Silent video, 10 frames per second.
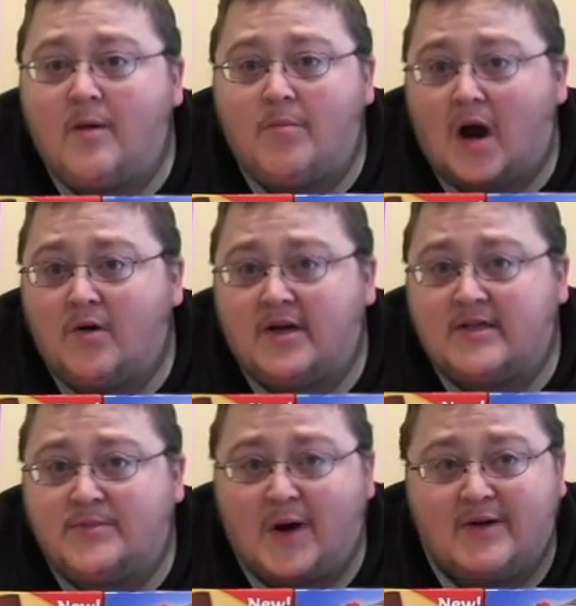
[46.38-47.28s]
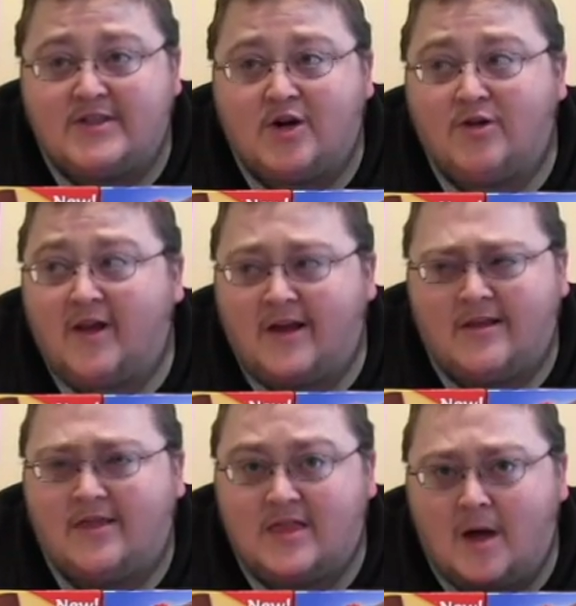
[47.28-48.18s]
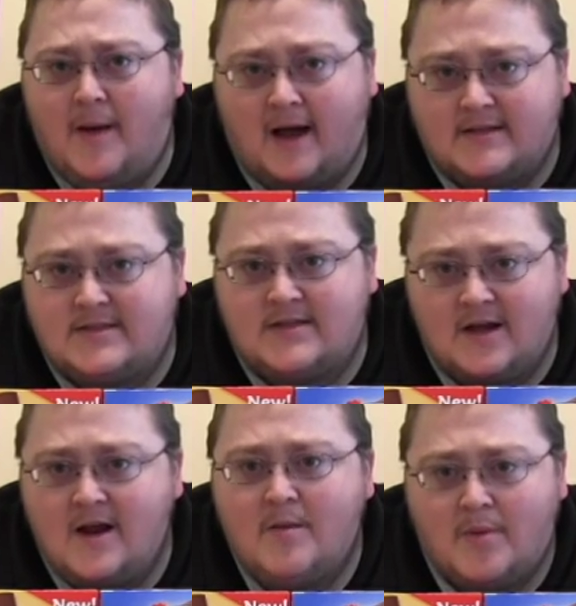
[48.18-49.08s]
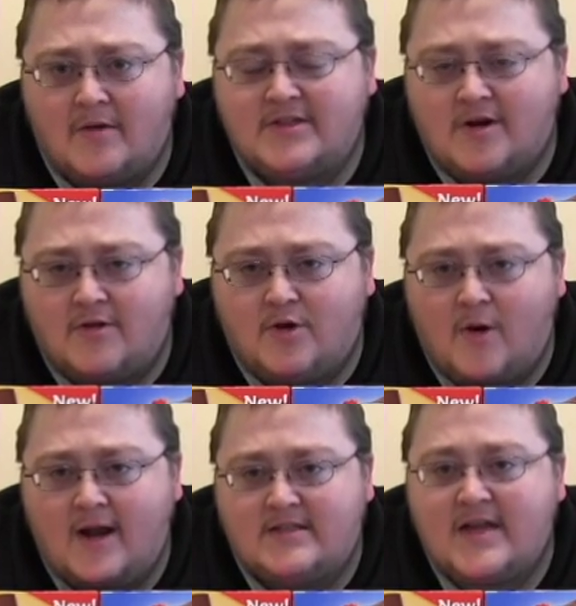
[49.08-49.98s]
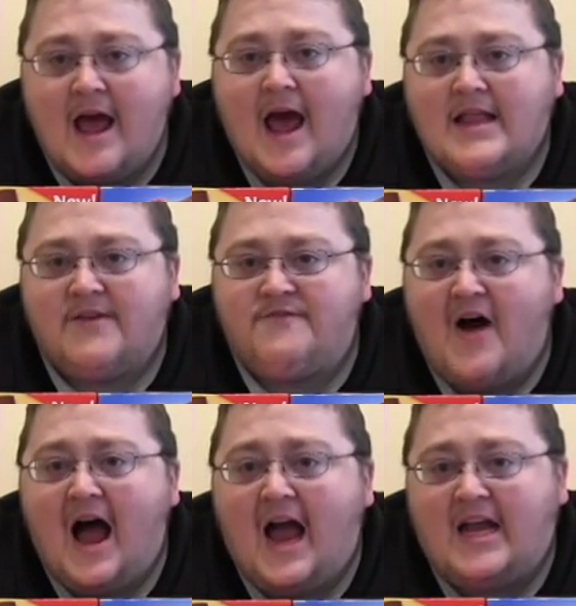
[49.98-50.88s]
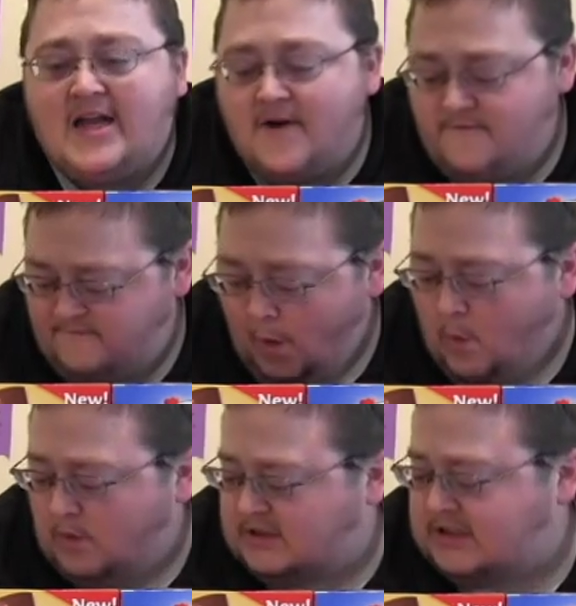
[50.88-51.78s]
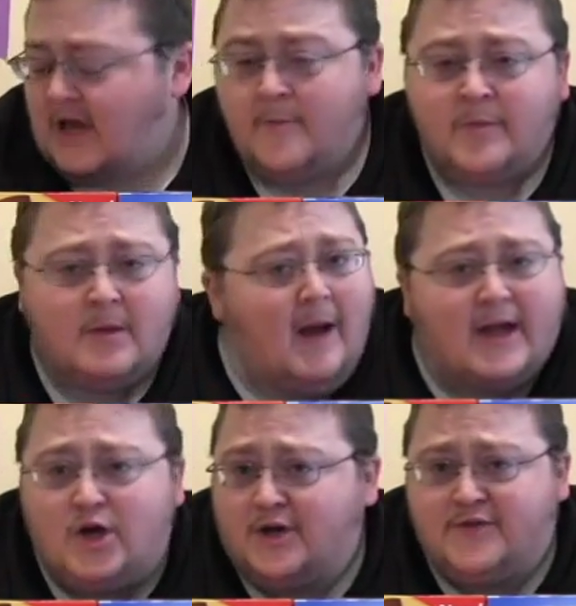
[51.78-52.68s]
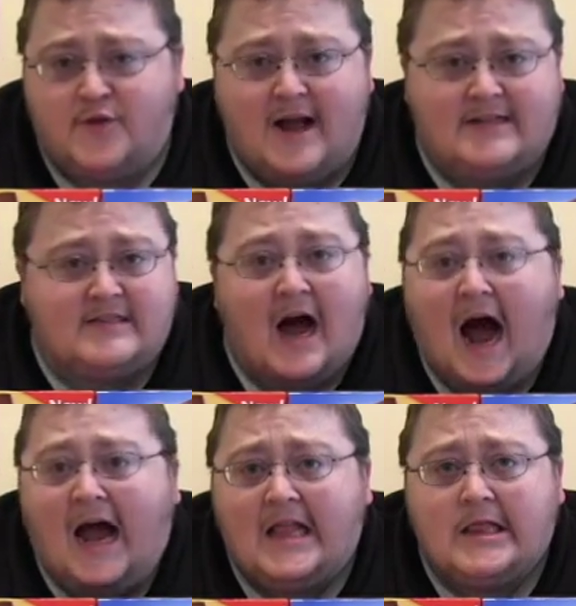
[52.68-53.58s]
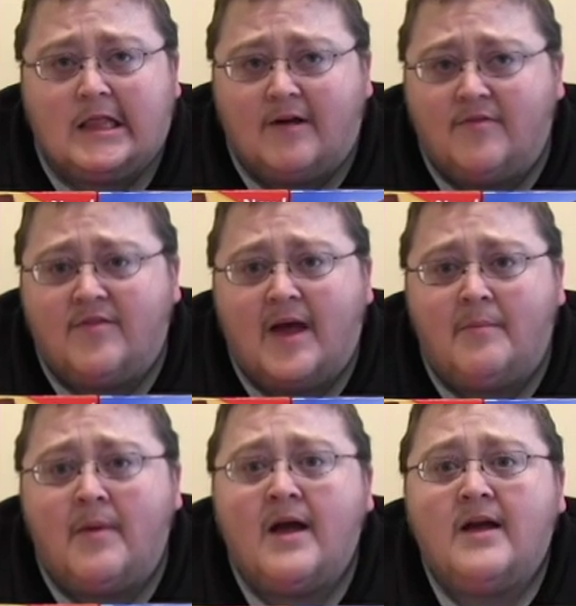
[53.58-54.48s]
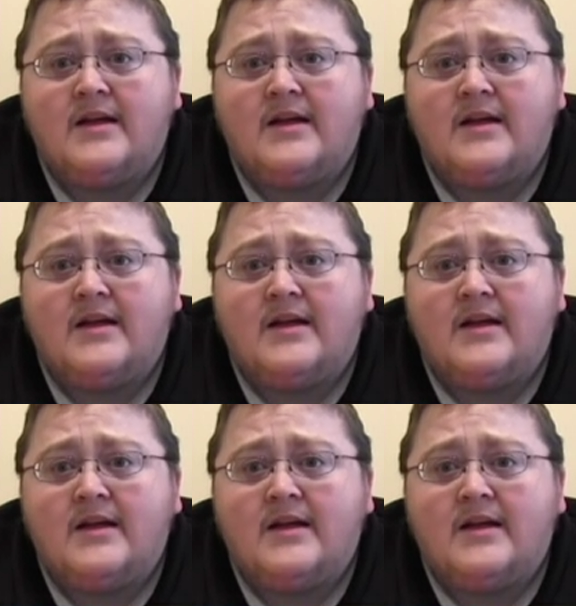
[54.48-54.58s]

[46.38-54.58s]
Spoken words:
brownies. Brownies are like the best. Brownies are the greatest. And the fine folks, my good friends, I love them